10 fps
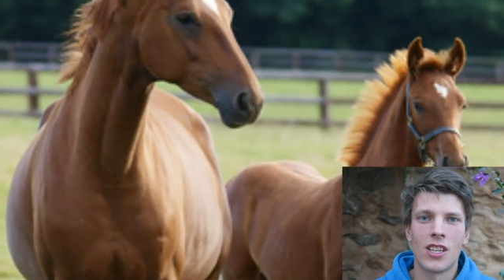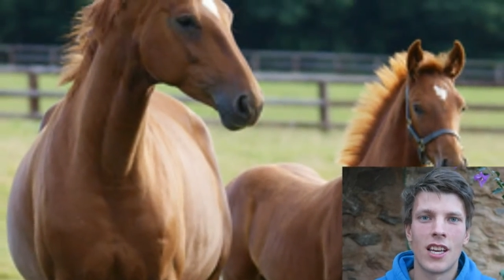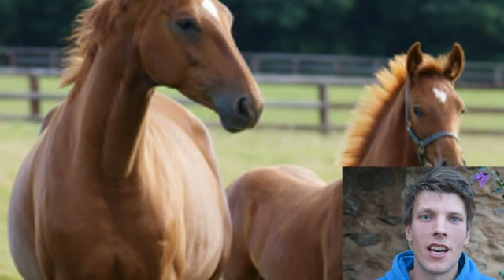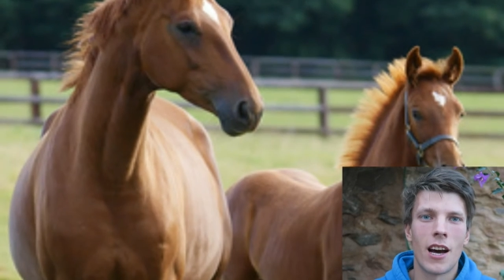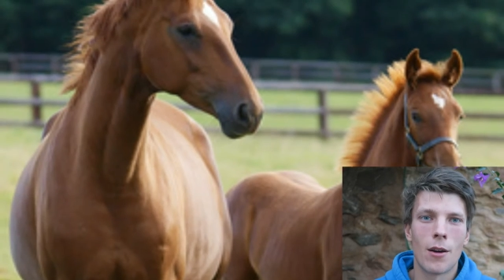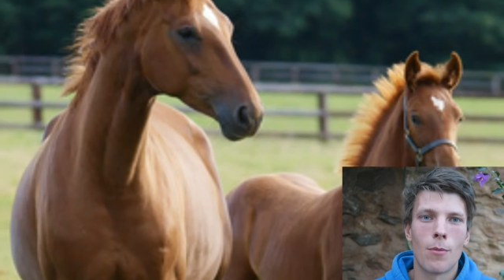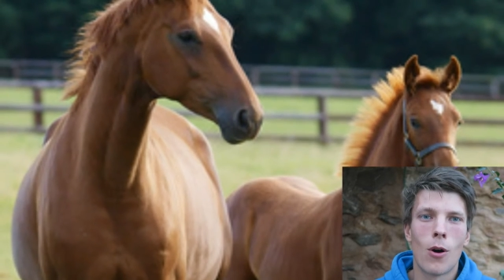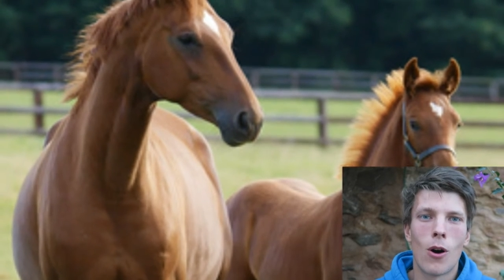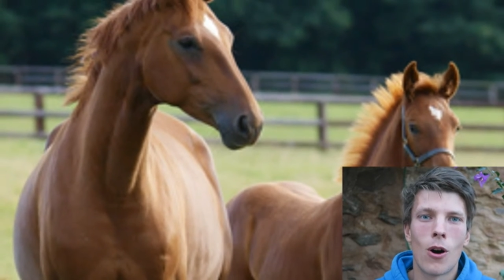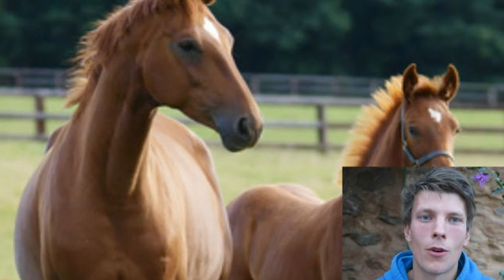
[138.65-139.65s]
They are
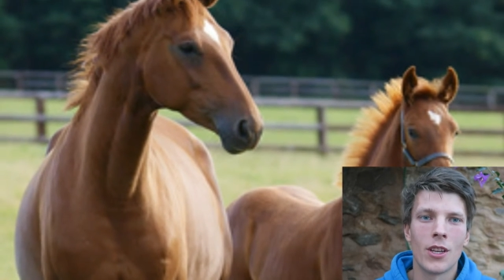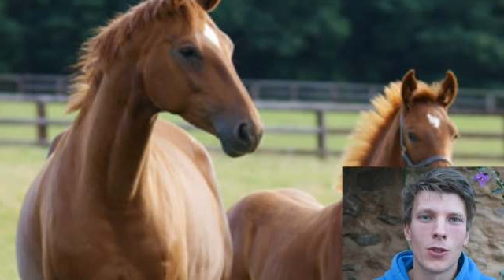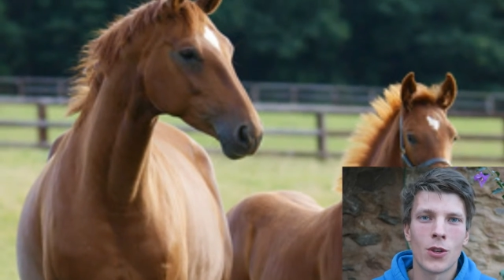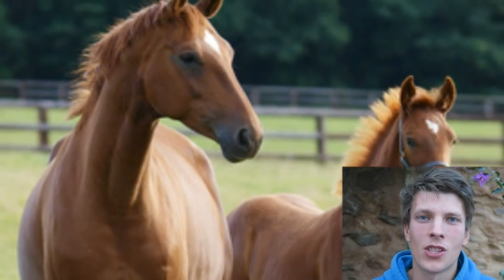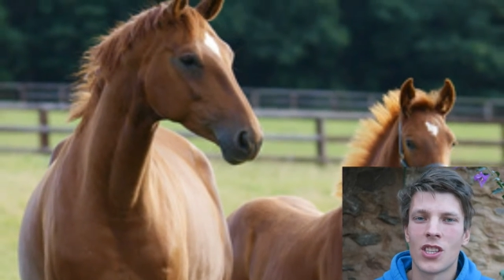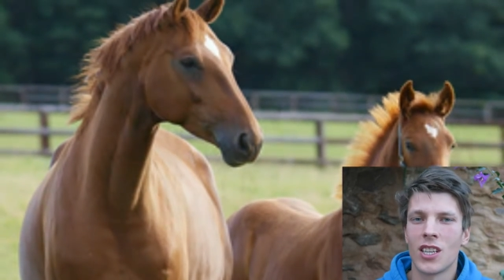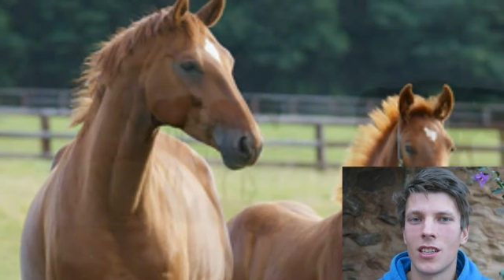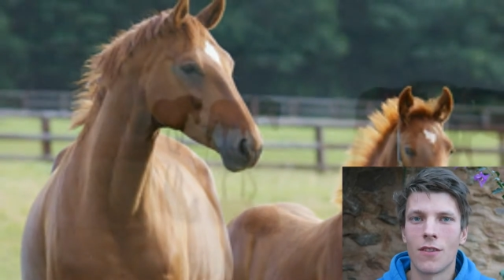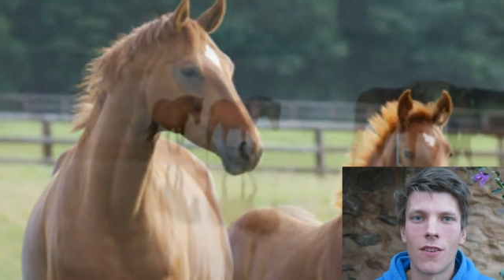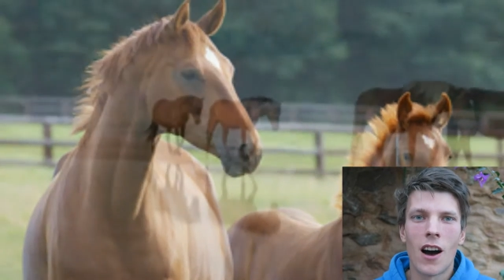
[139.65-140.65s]
more interested
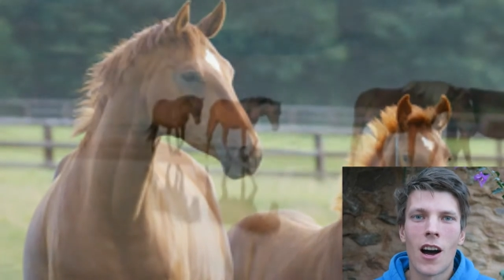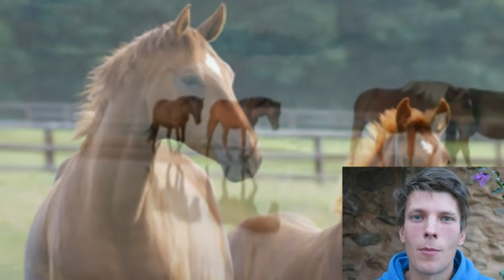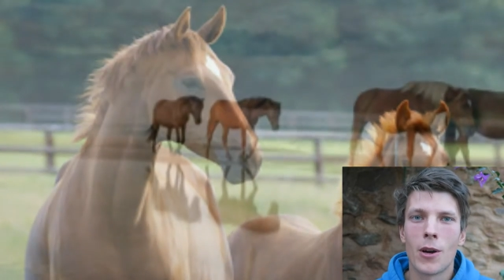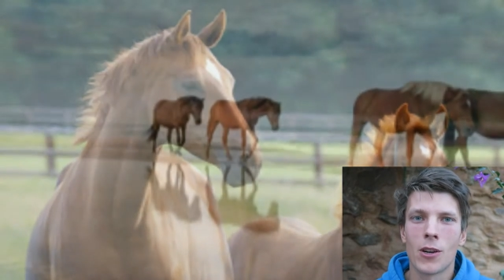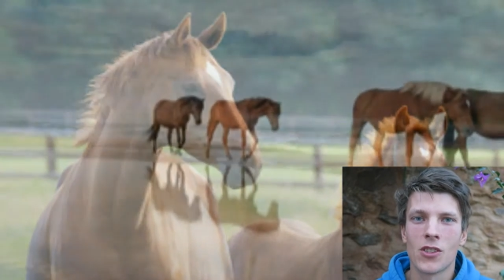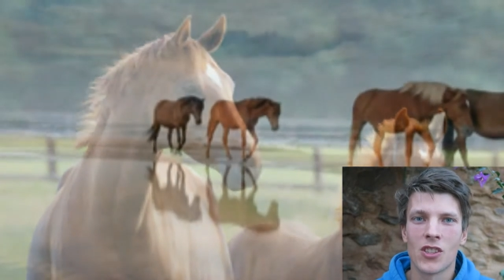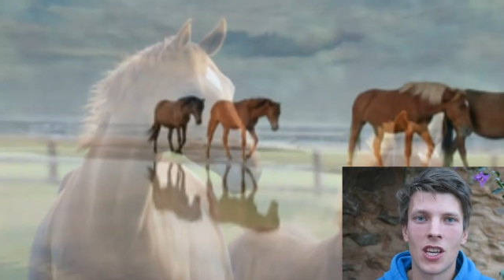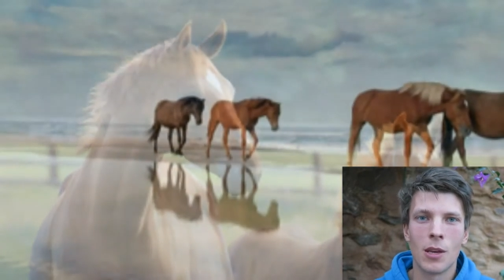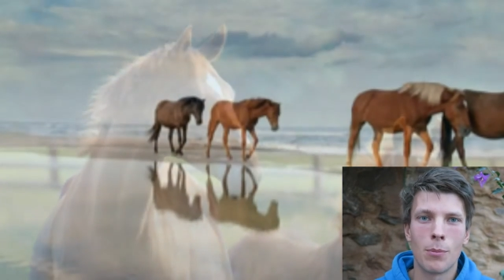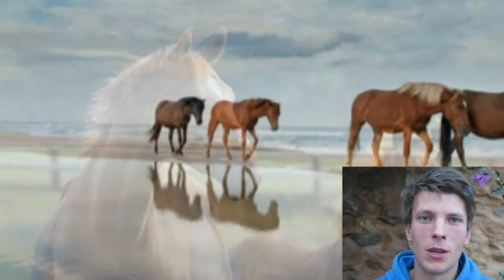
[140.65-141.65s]
in farmers
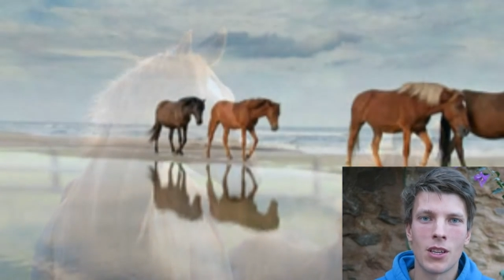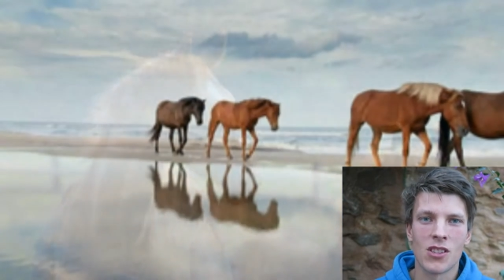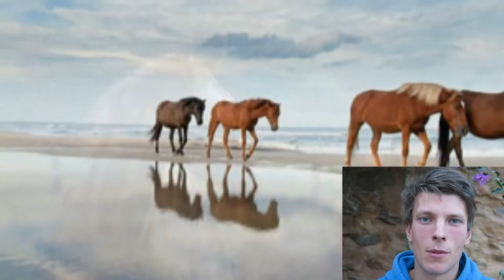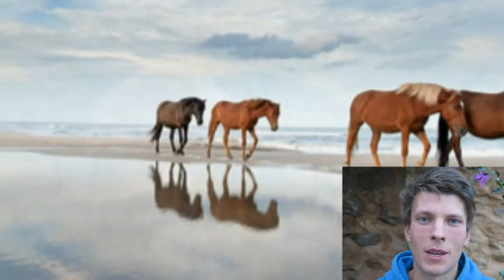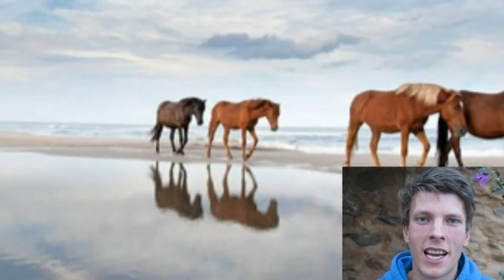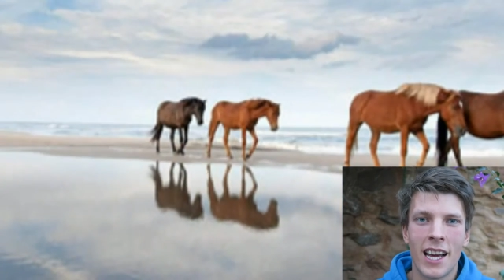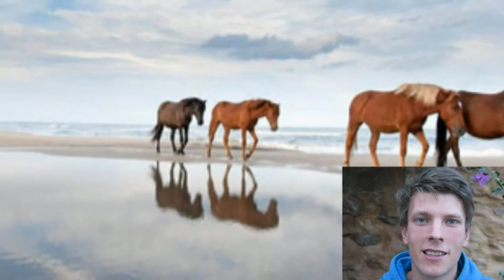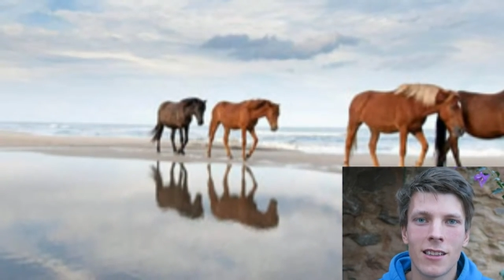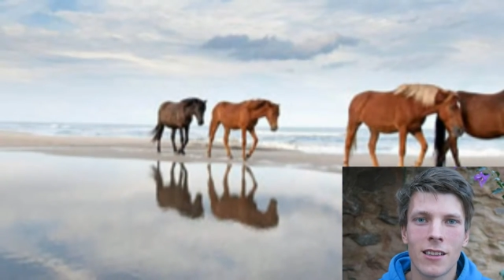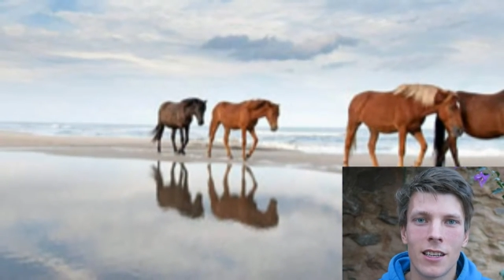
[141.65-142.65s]
keeping some
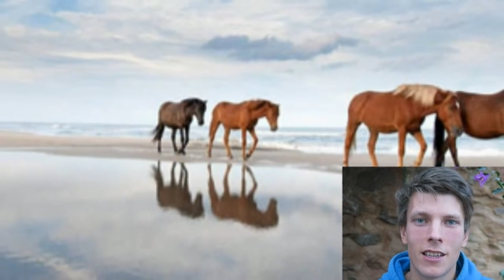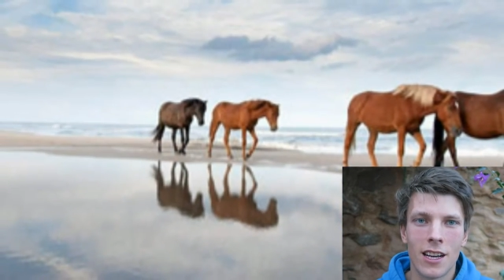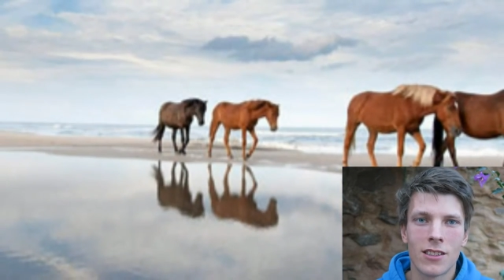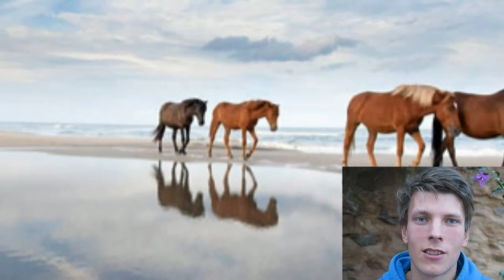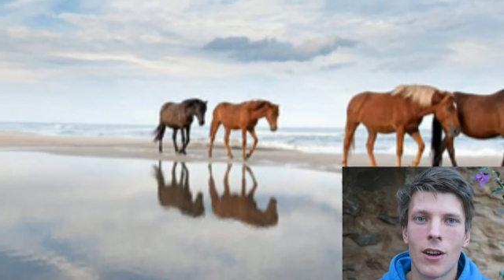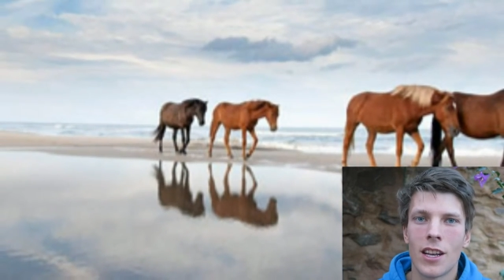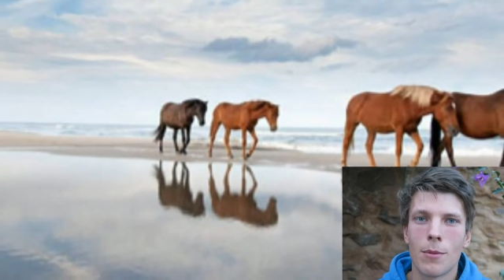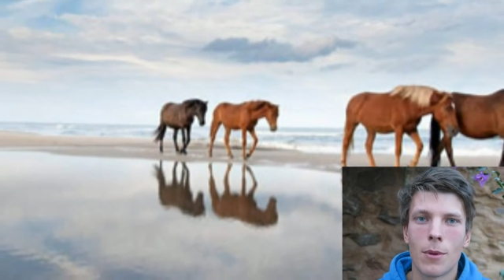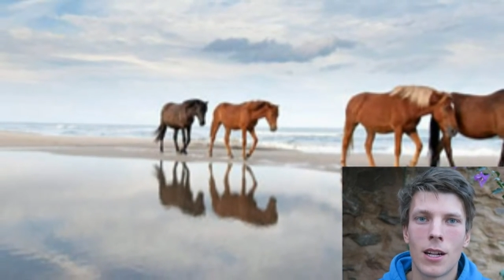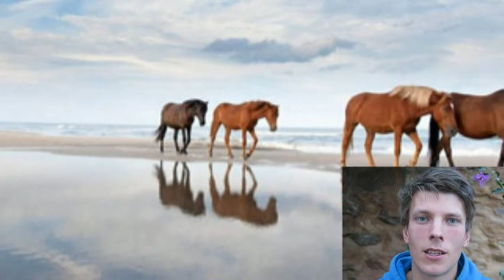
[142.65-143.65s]
cattle and other
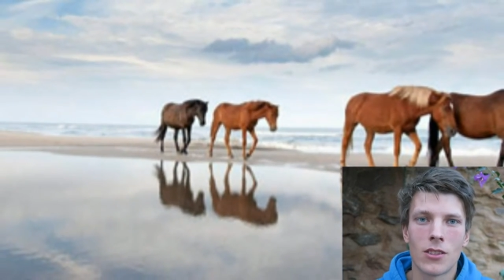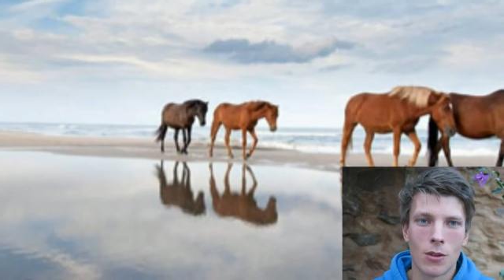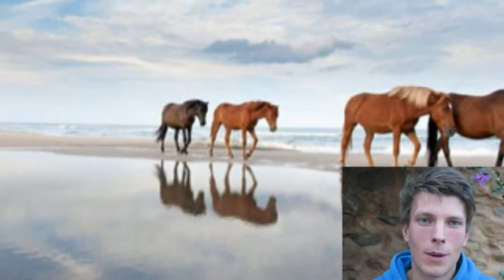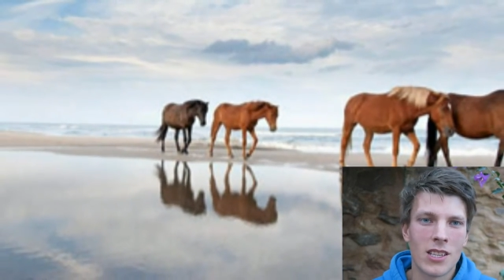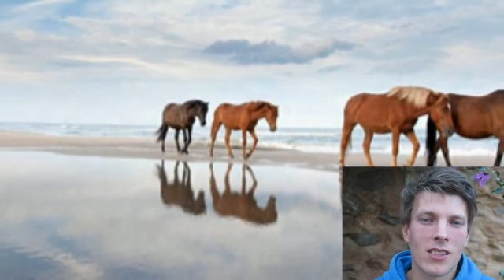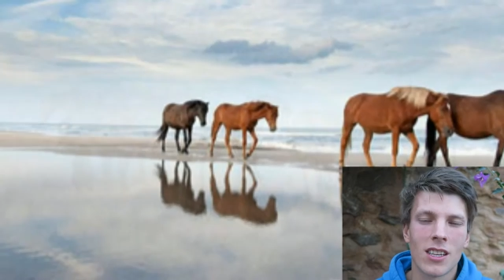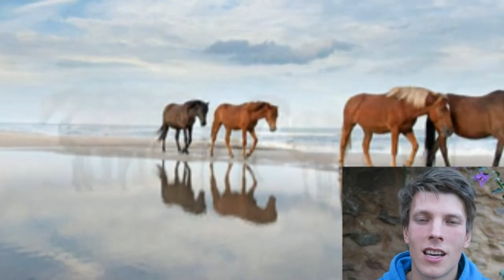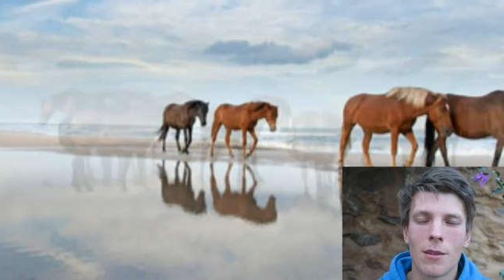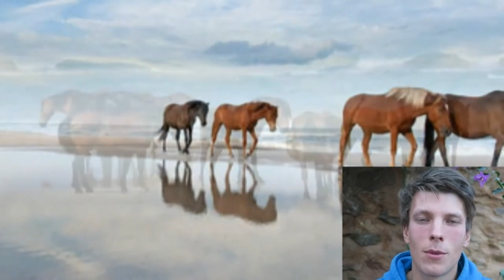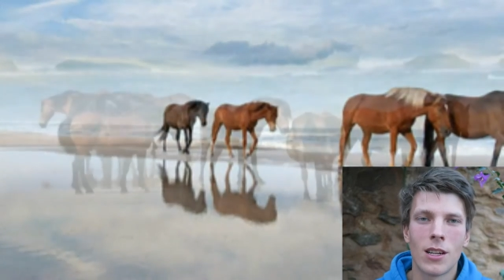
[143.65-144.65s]
animals, domestic
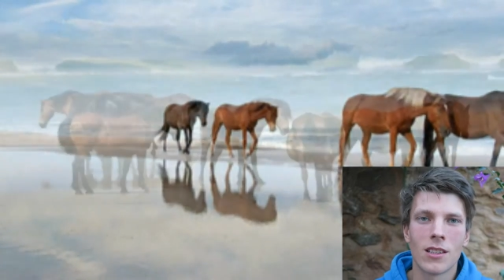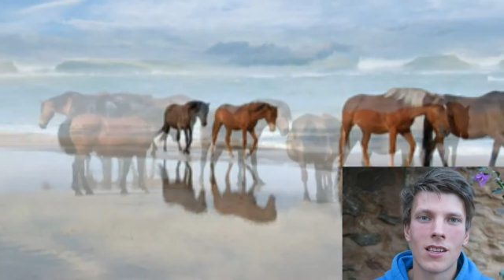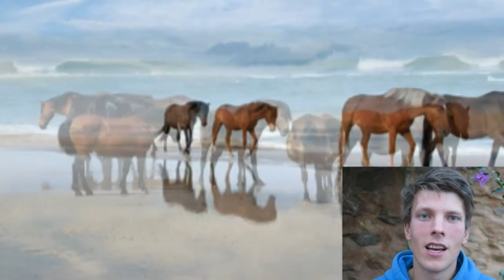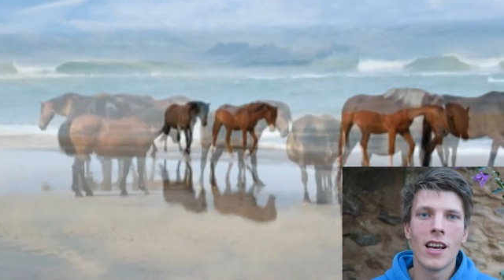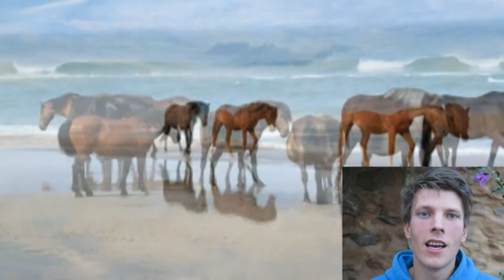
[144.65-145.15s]
animals.